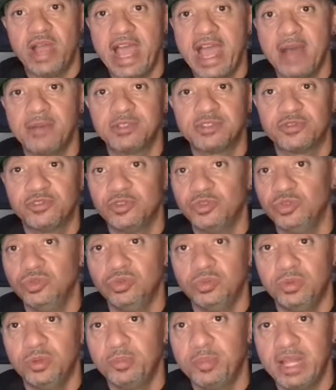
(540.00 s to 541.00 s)
apps
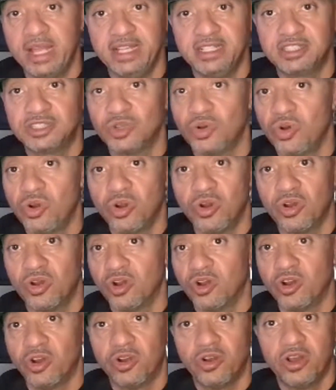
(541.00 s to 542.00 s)
through the Play Store
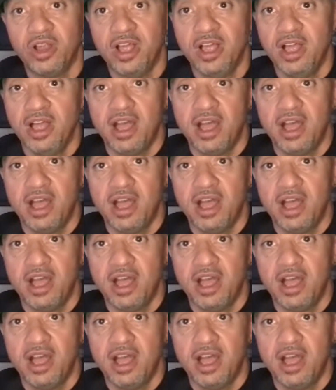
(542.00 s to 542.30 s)
or